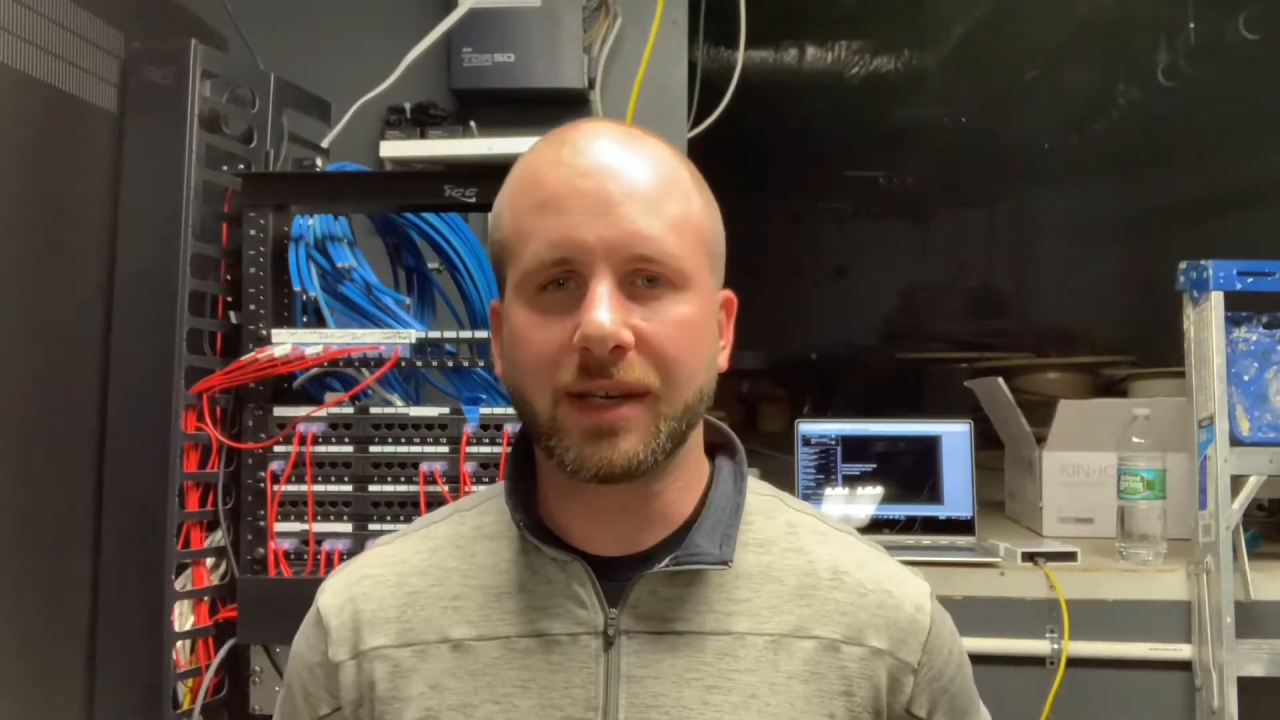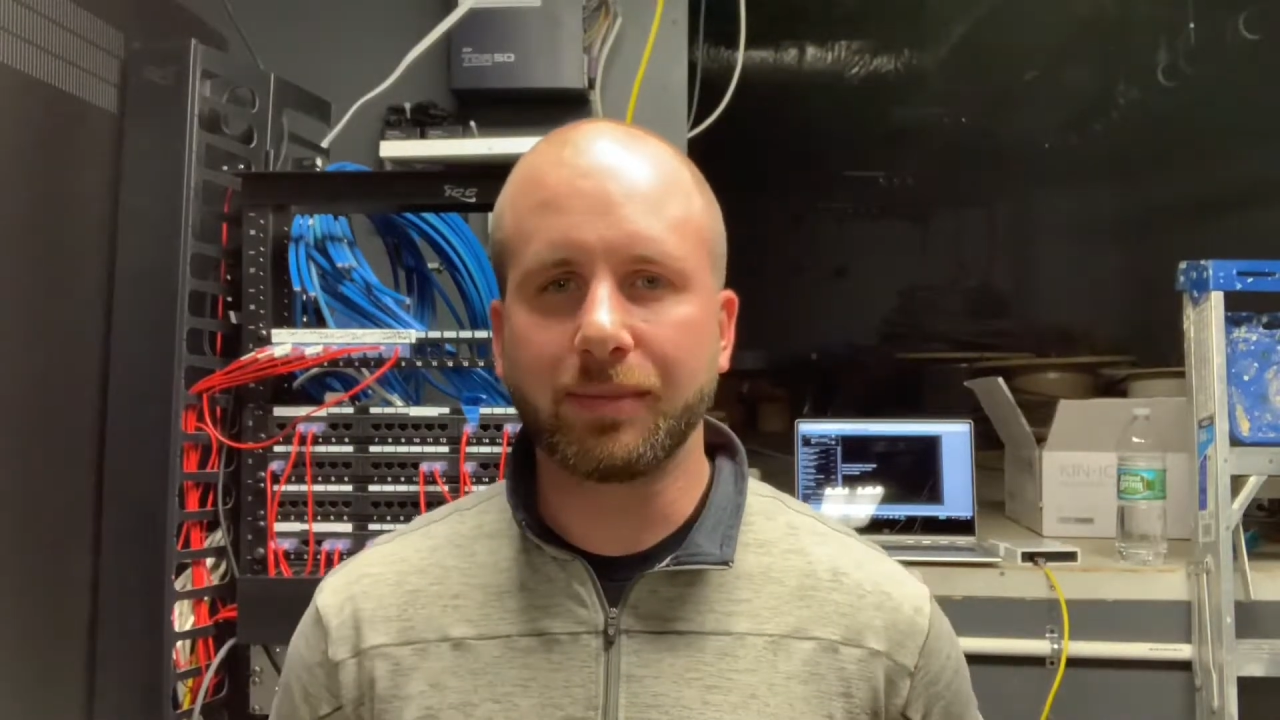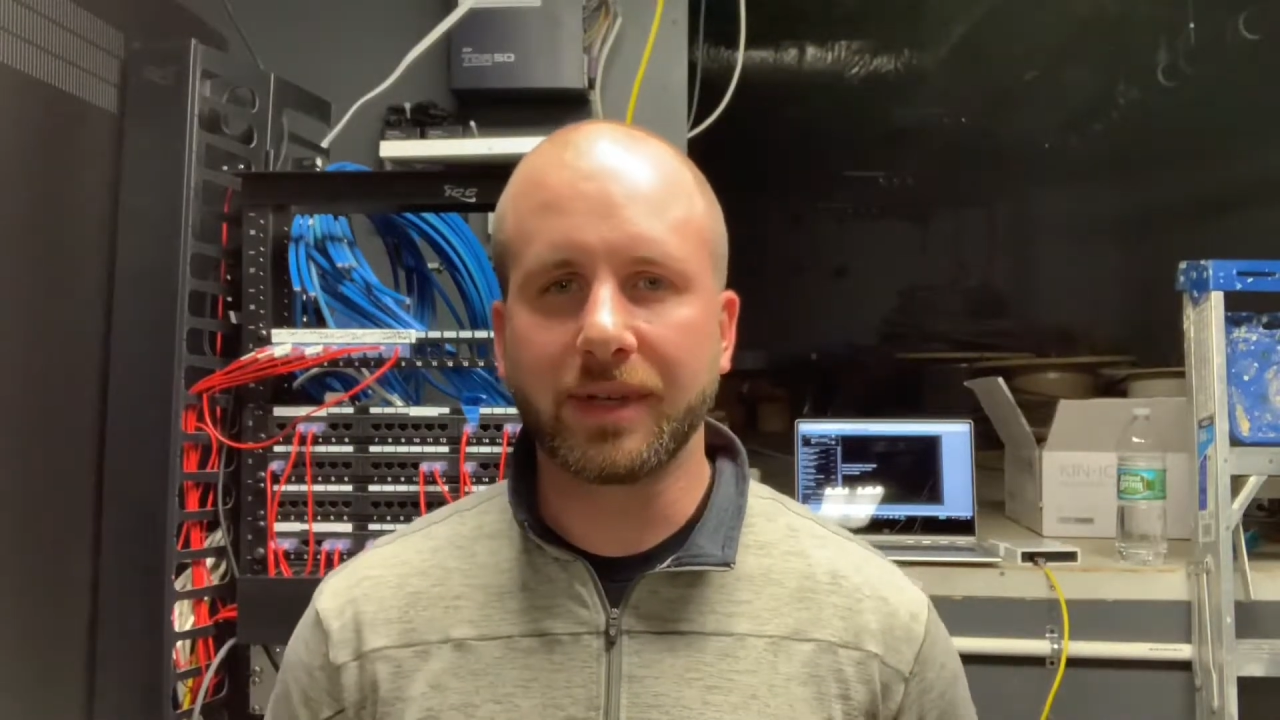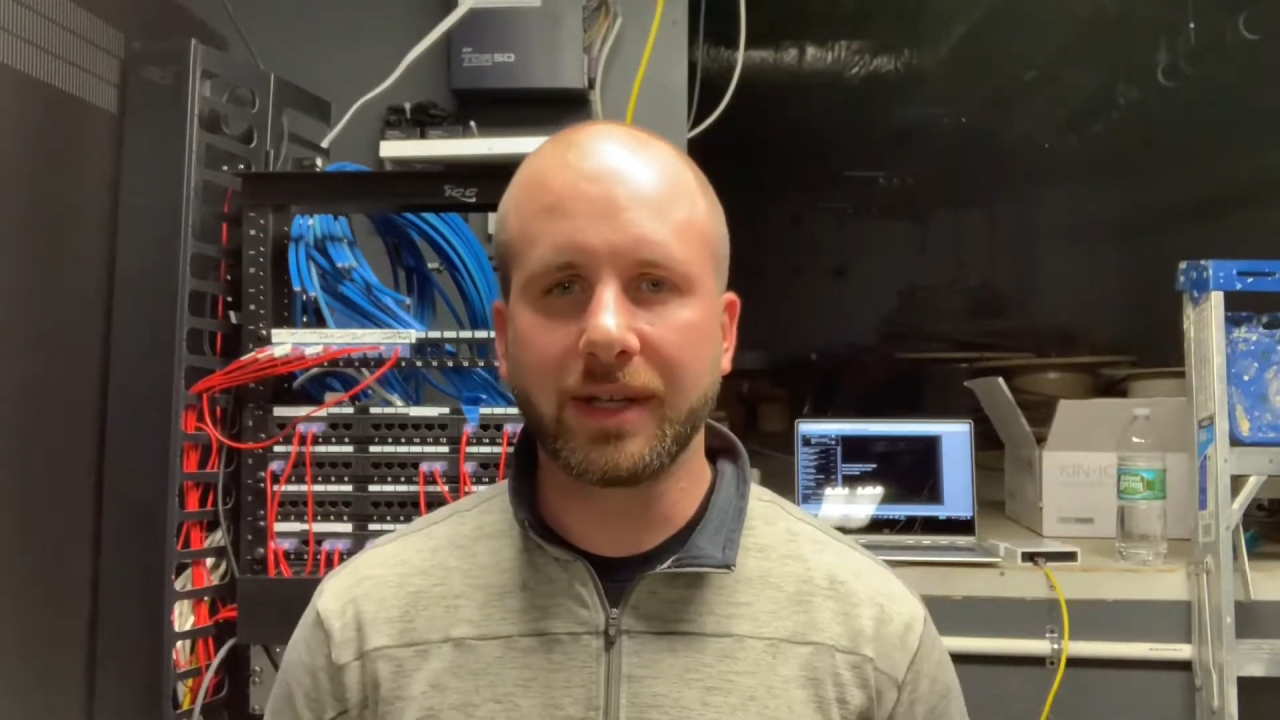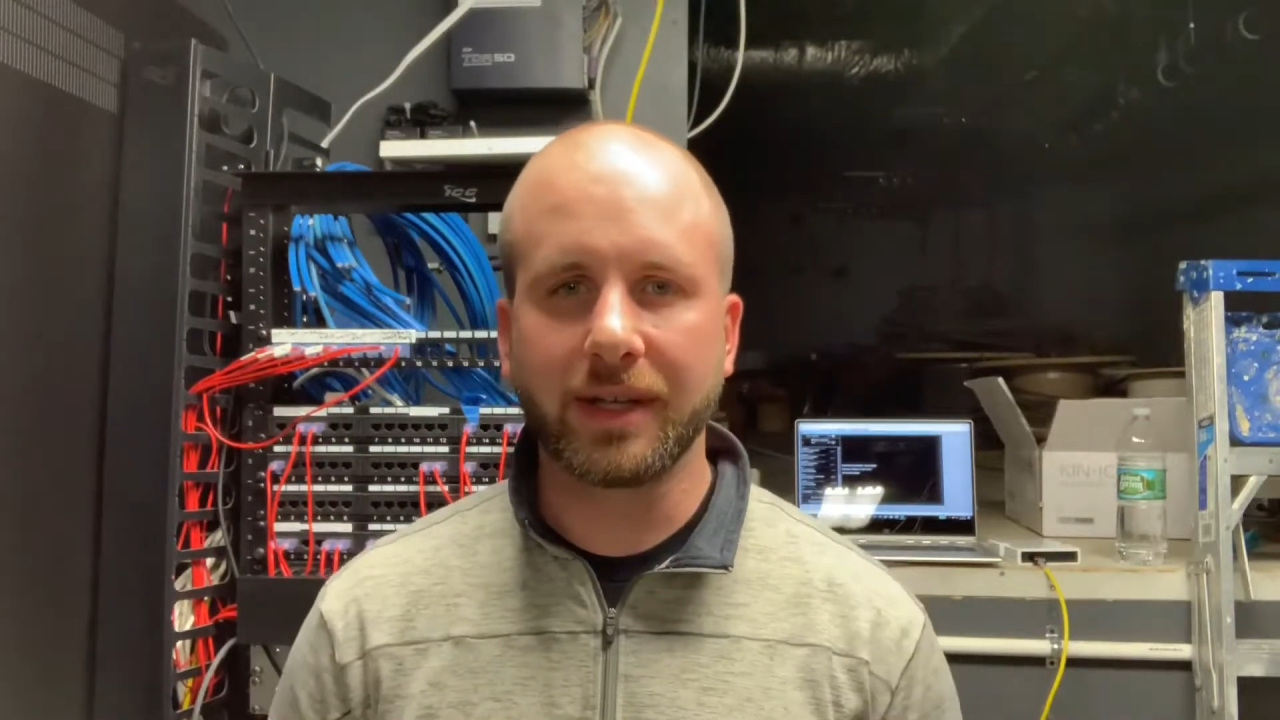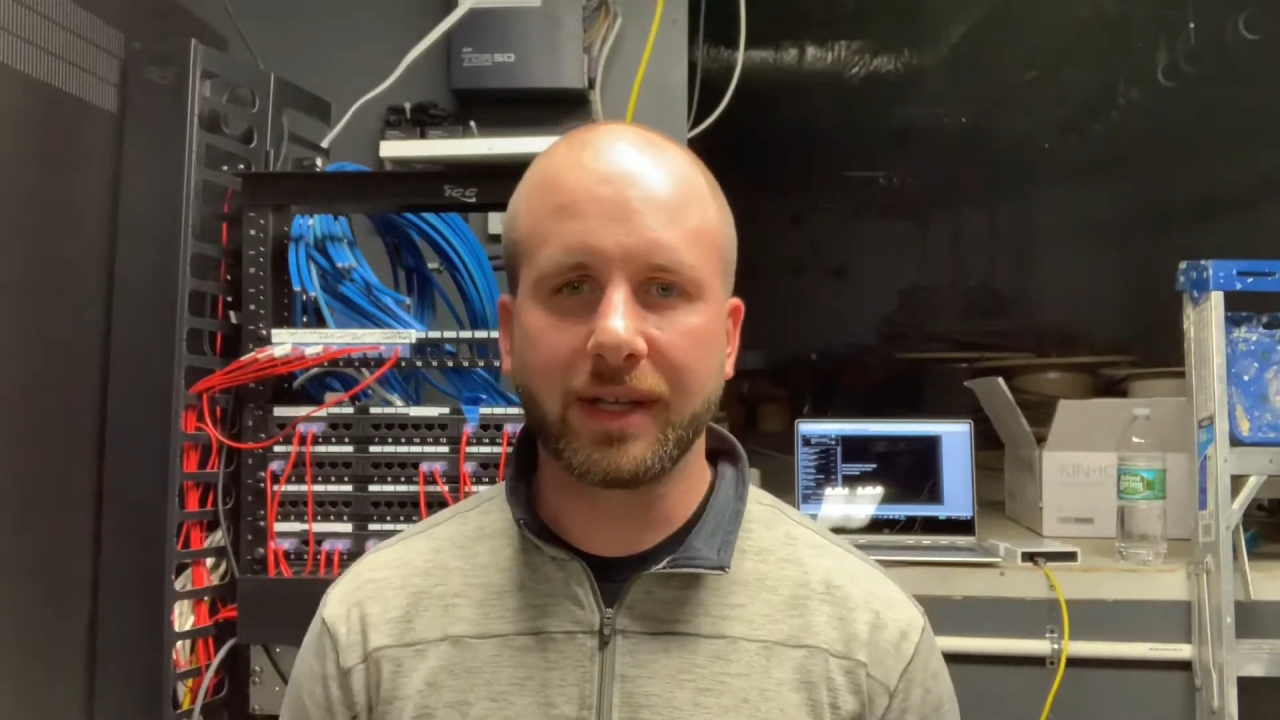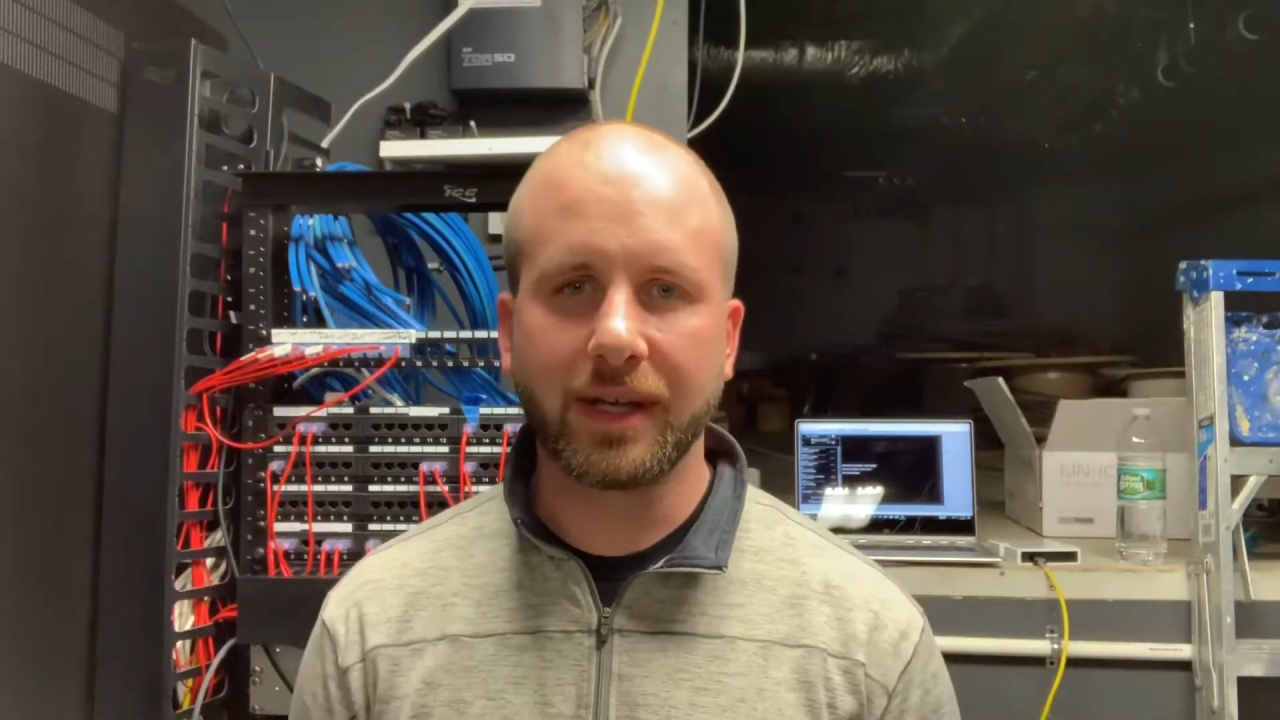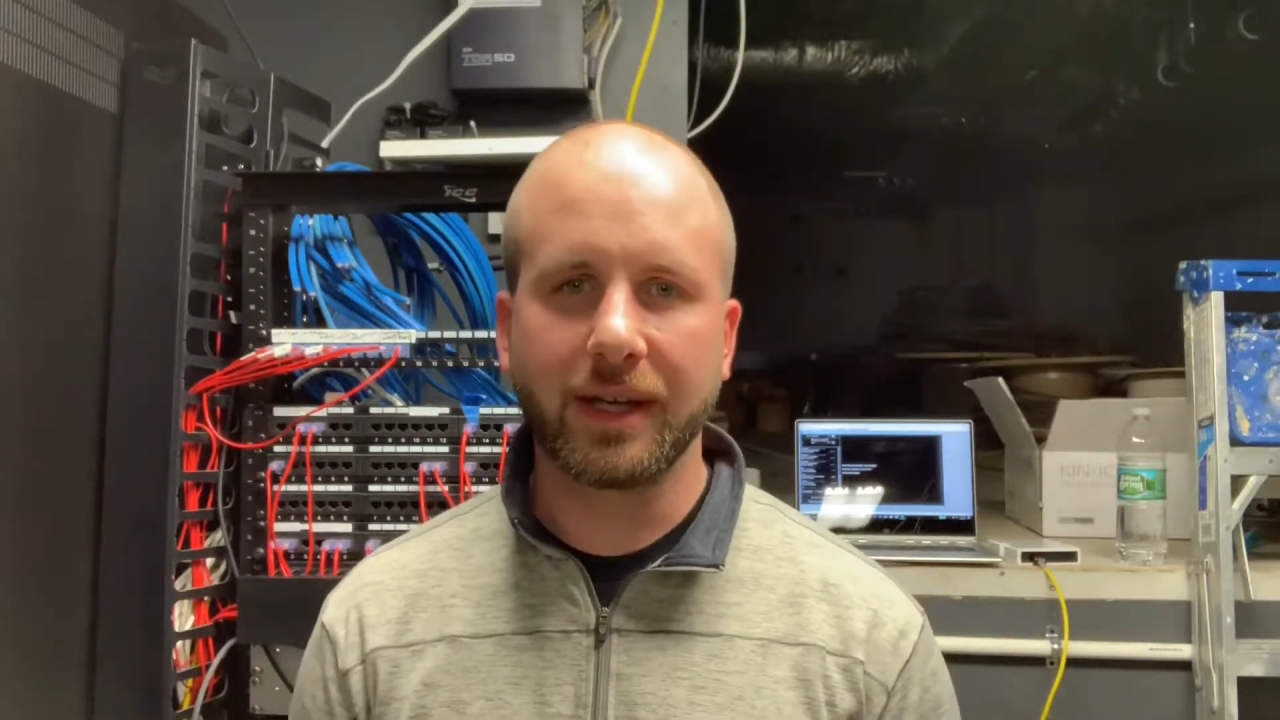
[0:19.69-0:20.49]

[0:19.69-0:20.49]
company